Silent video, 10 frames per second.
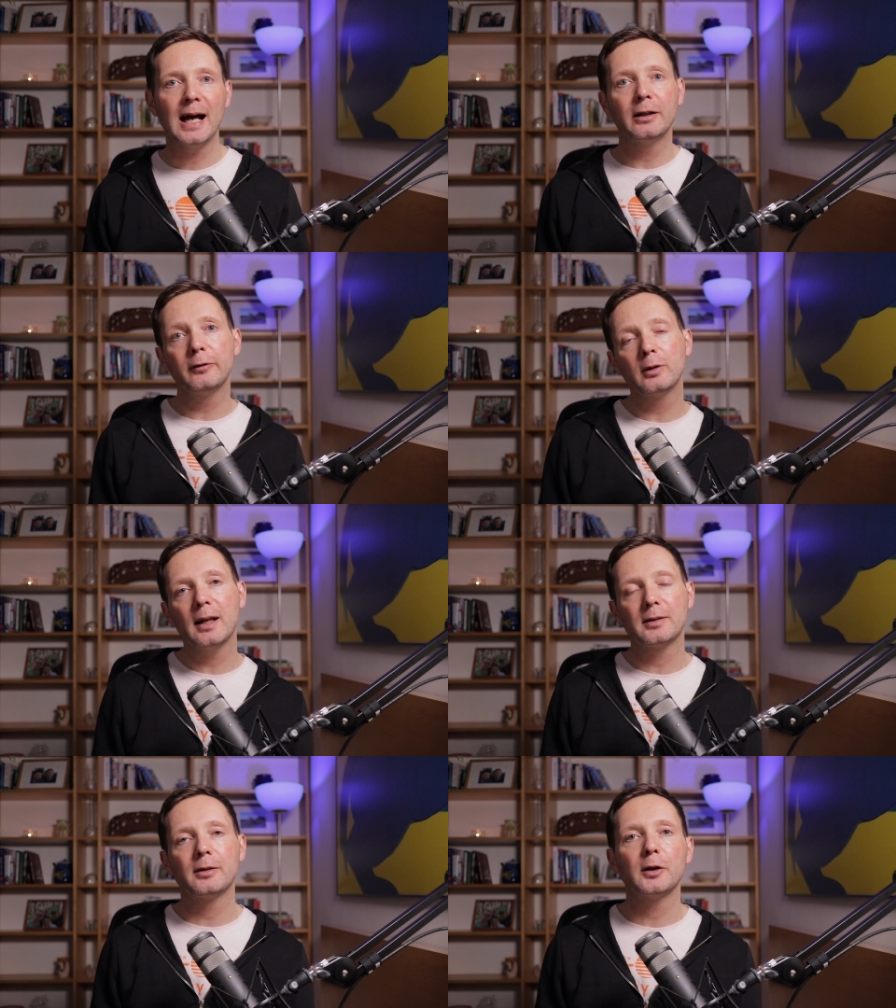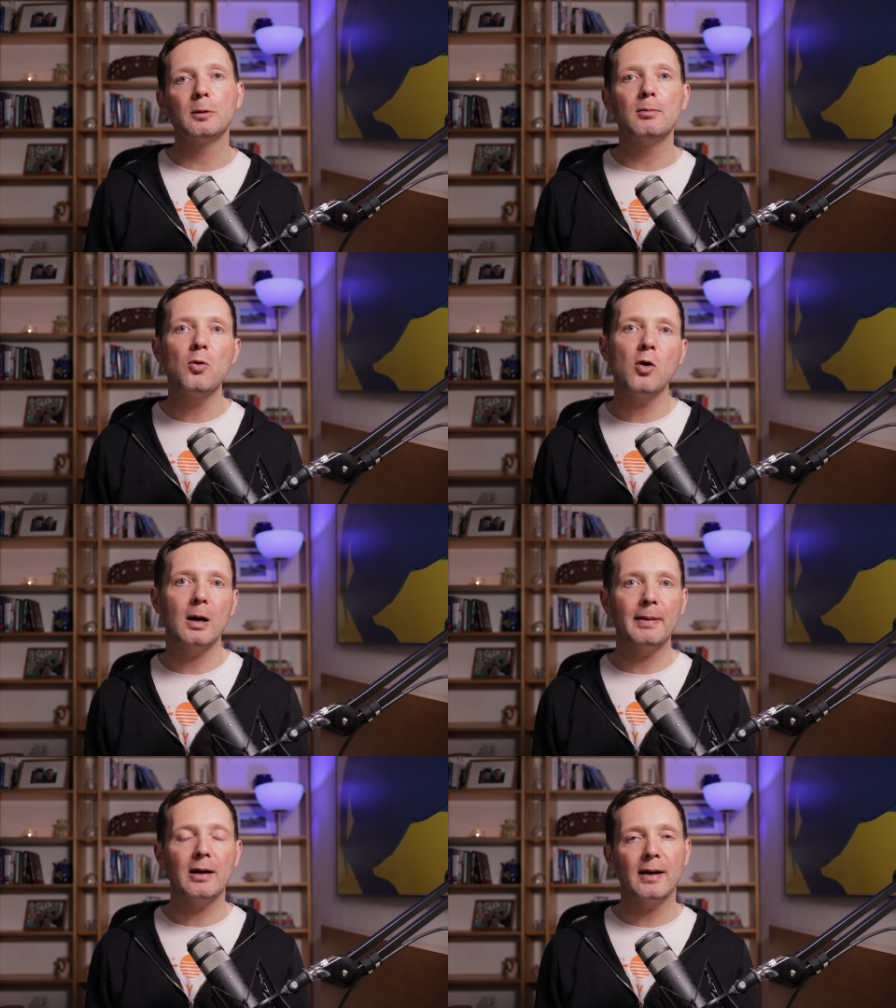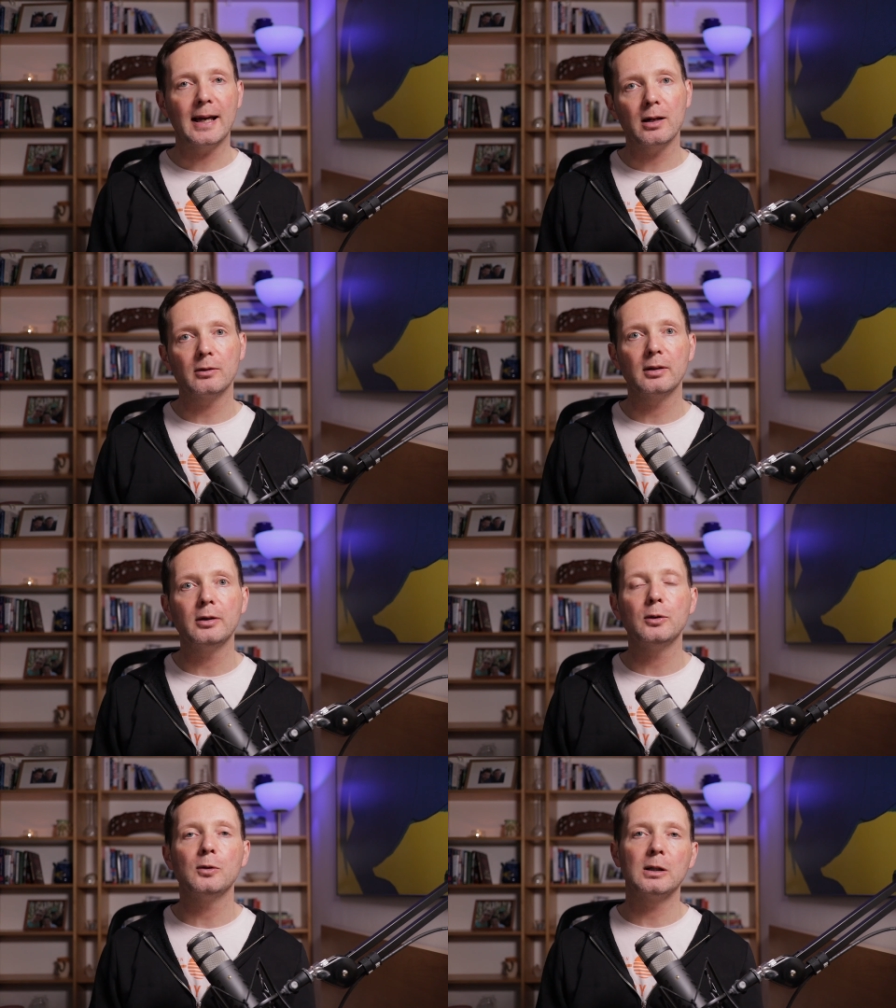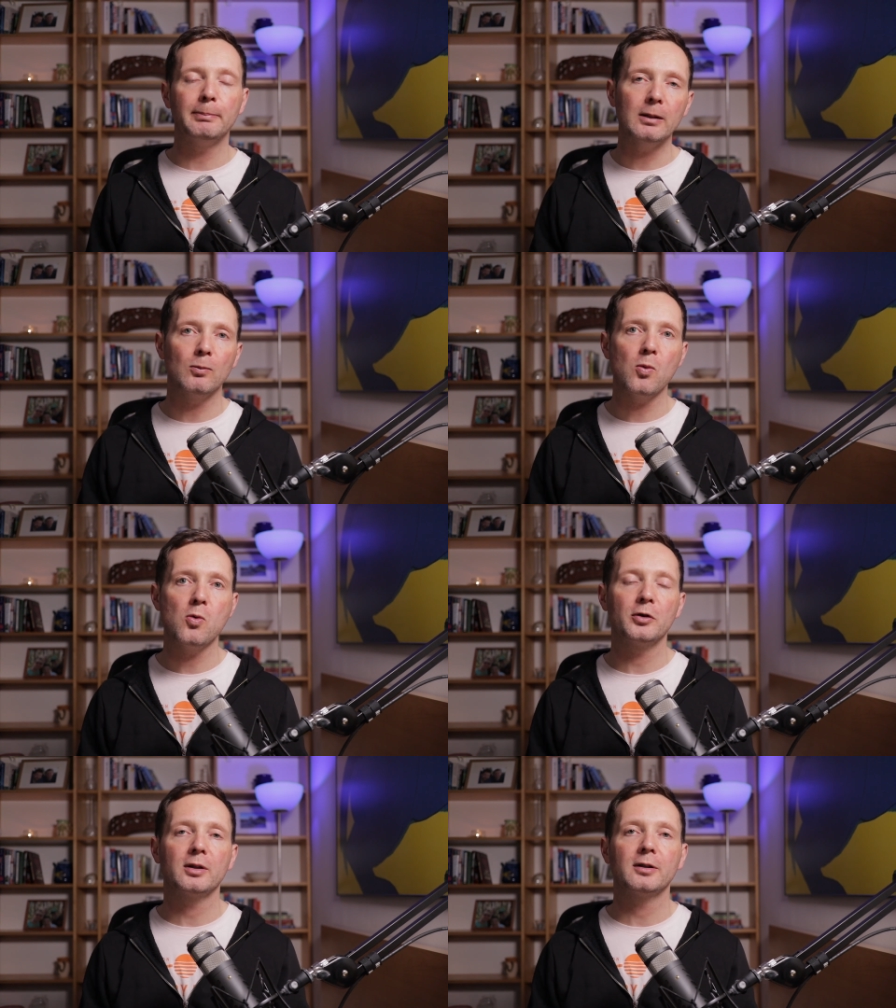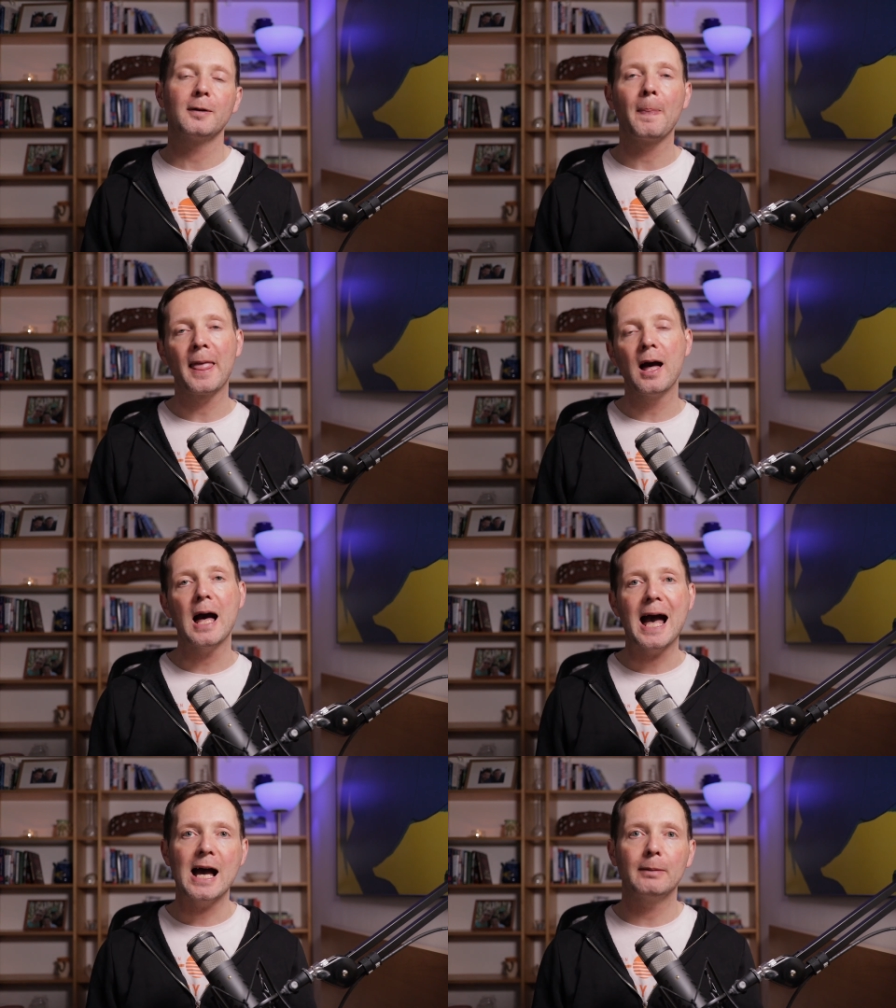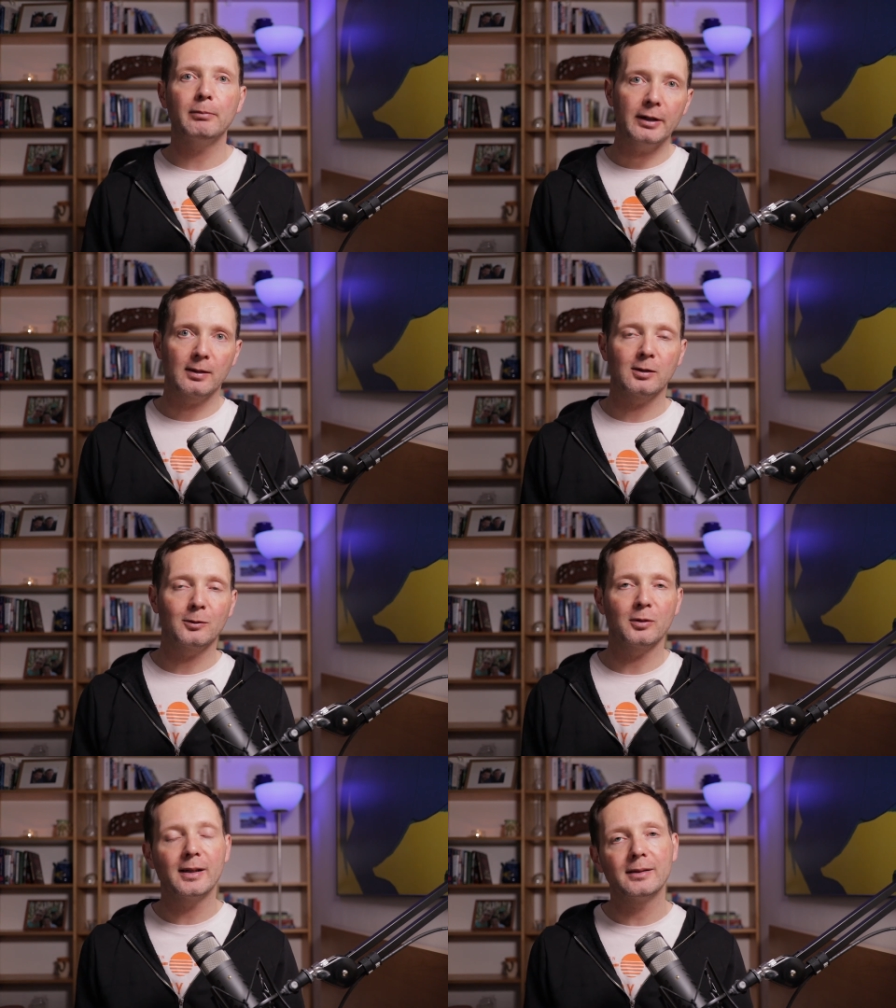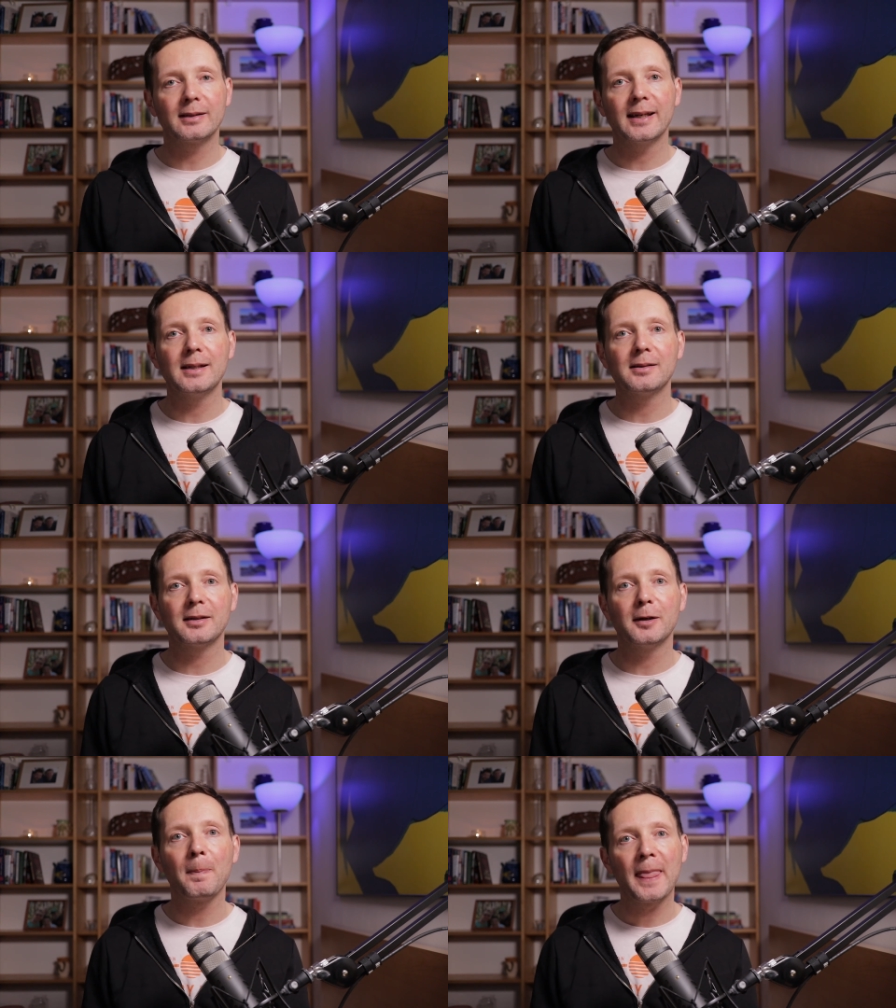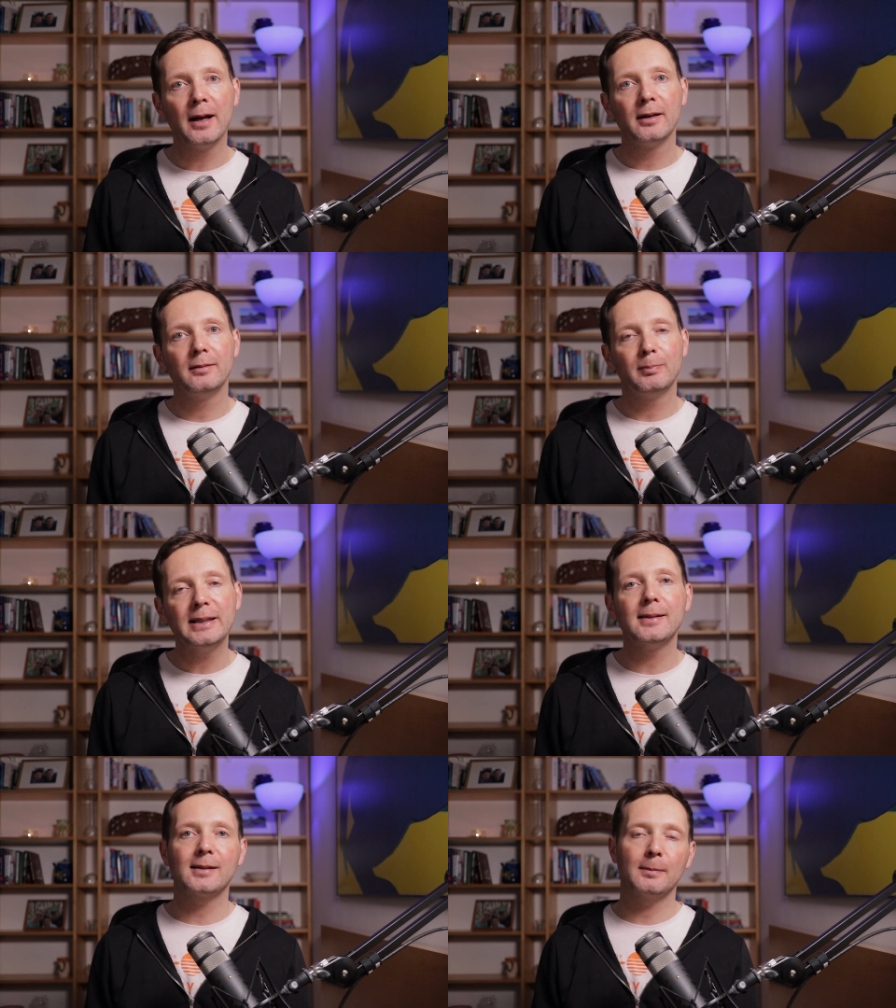And if you'd like to know more about how to use Bitwarden and Microsoft Authenticator, please